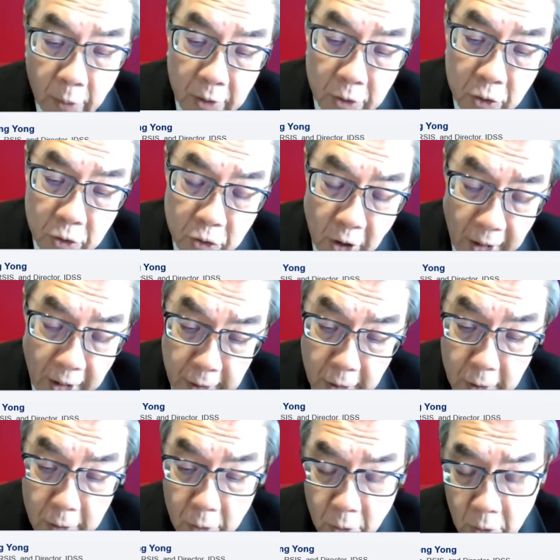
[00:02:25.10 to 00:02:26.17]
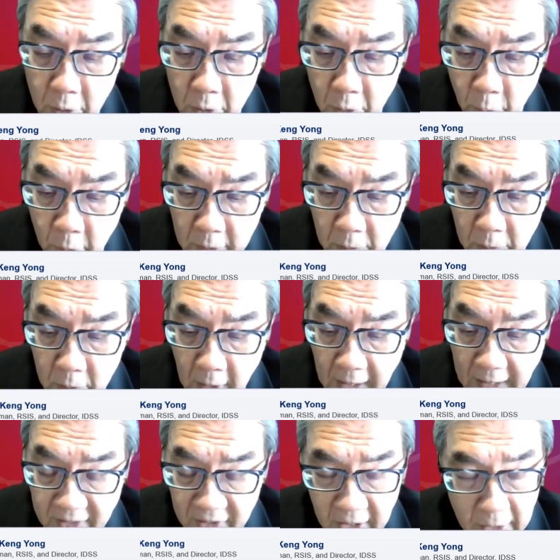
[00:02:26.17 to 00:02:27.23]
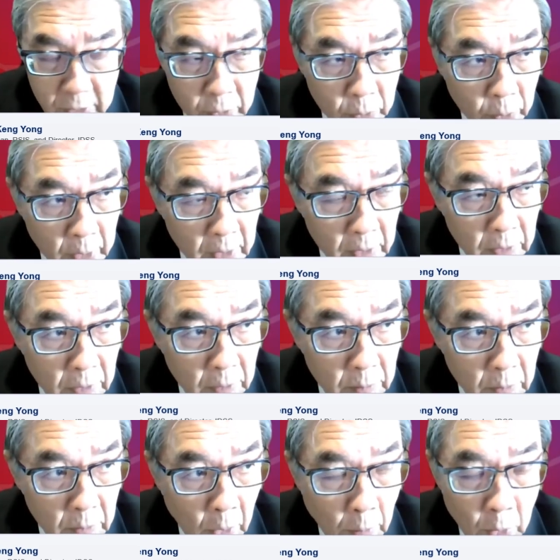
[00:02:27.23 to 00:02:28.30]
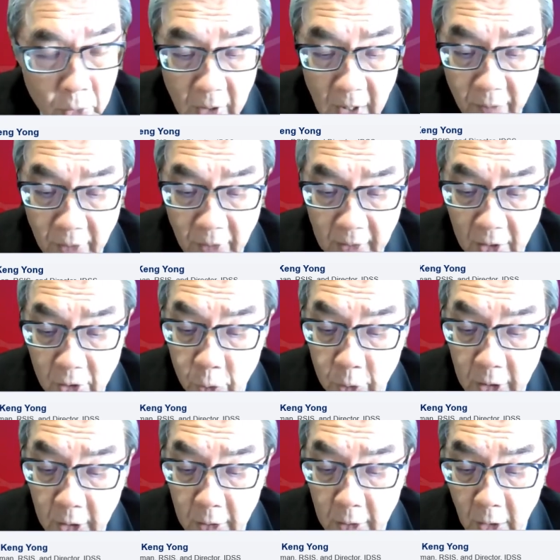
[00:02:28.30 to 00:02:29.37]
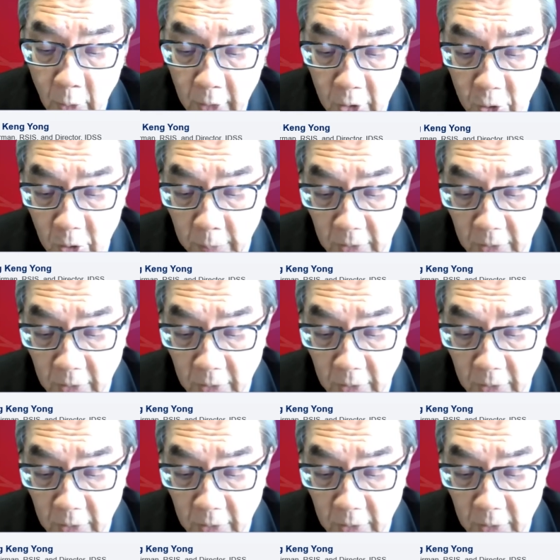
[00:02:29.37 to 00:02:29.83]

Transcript: with China, with ASEAN, with almost every country in our Asia